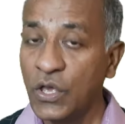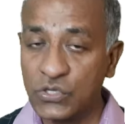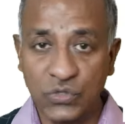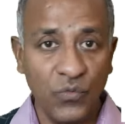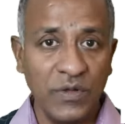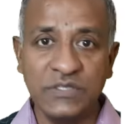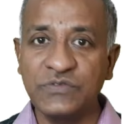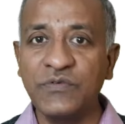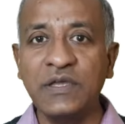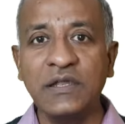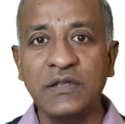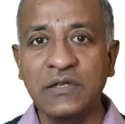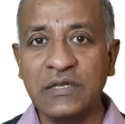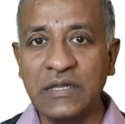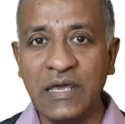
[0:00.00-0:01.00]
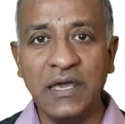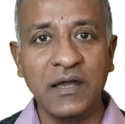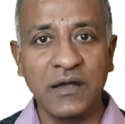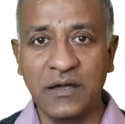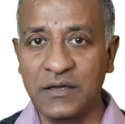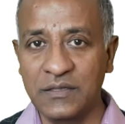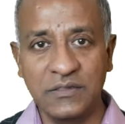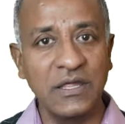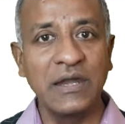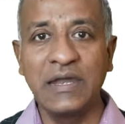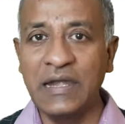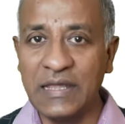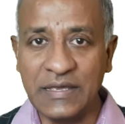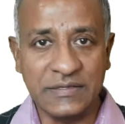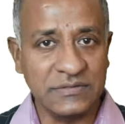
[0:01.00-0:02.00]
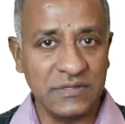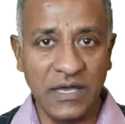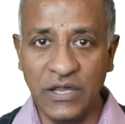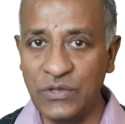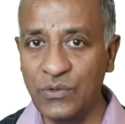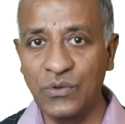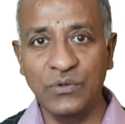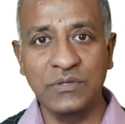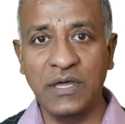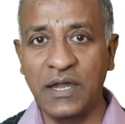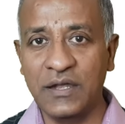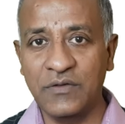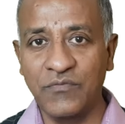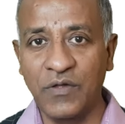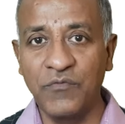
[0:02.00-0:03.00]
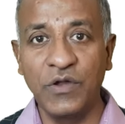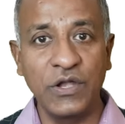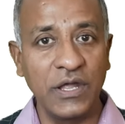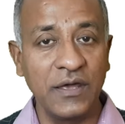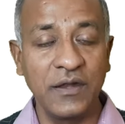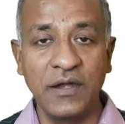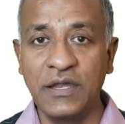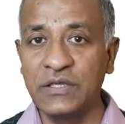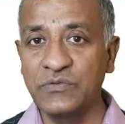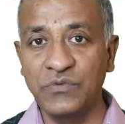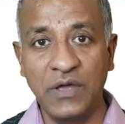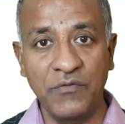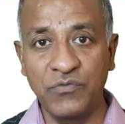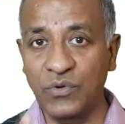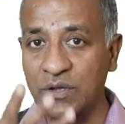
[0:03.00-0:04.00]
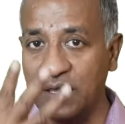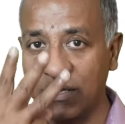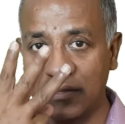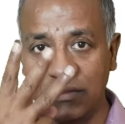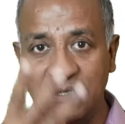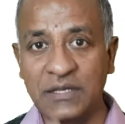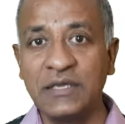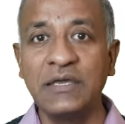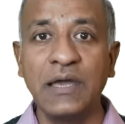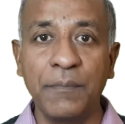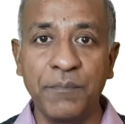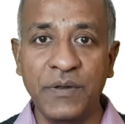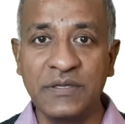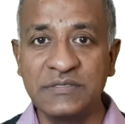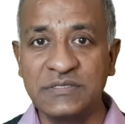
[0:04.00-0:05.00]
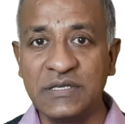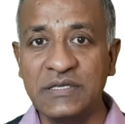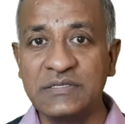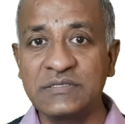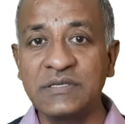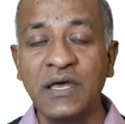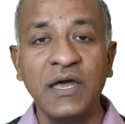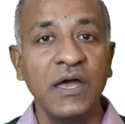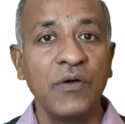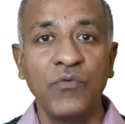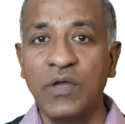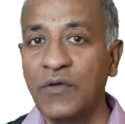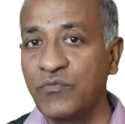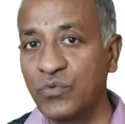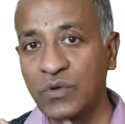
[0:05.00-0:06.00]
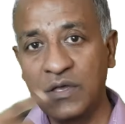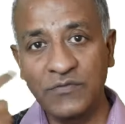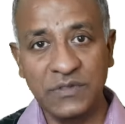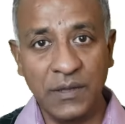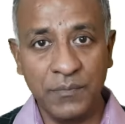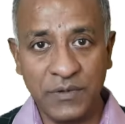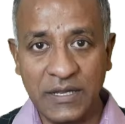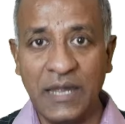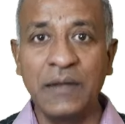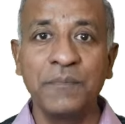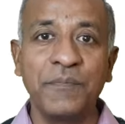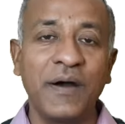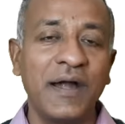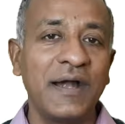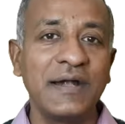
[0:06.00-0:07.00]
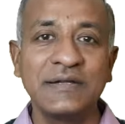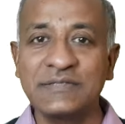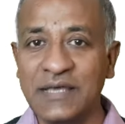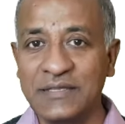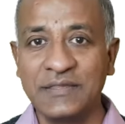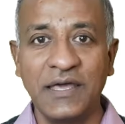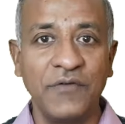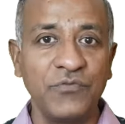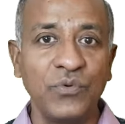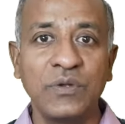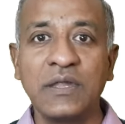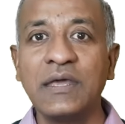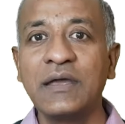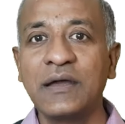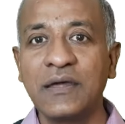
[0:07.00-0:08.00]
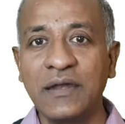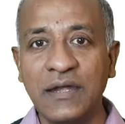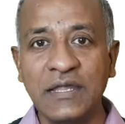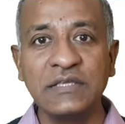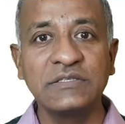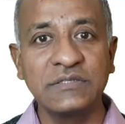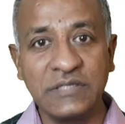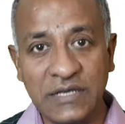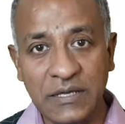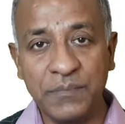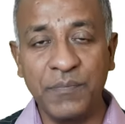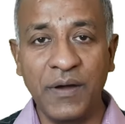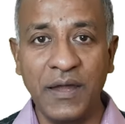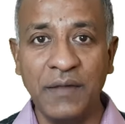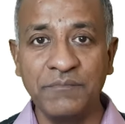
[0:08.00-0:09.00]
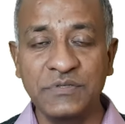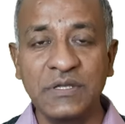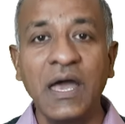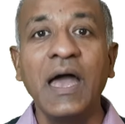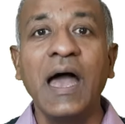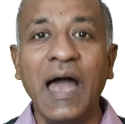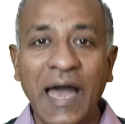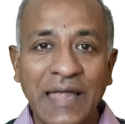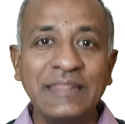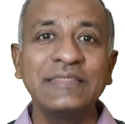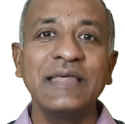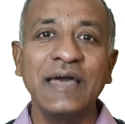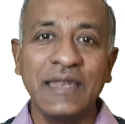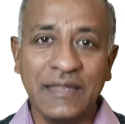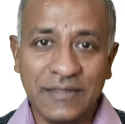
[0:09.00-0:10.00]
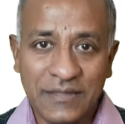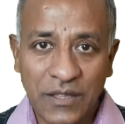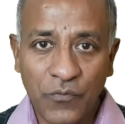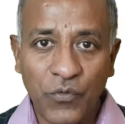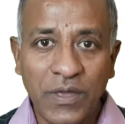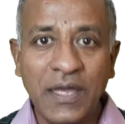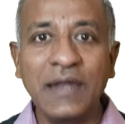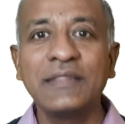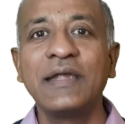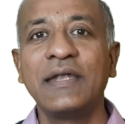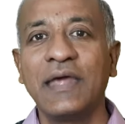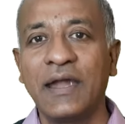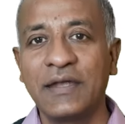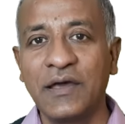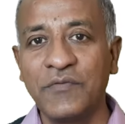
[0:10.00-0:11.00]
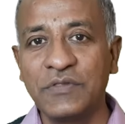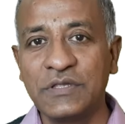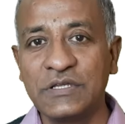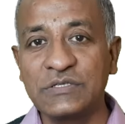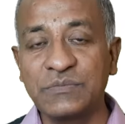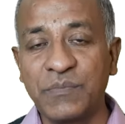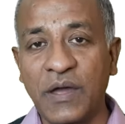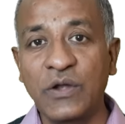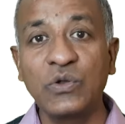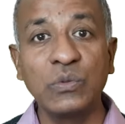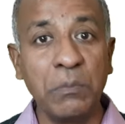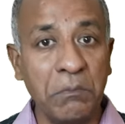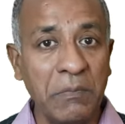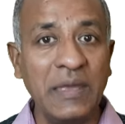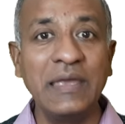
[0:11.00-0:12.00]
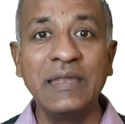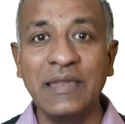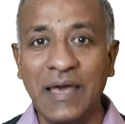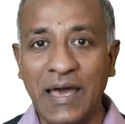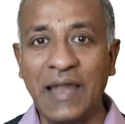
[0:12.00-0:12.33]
So once we take the readings, and you know that when we take readings, we have to take three appraises, we have to give them 10 parts, and they have to take readings 3 points, and then we get the data with respect to mean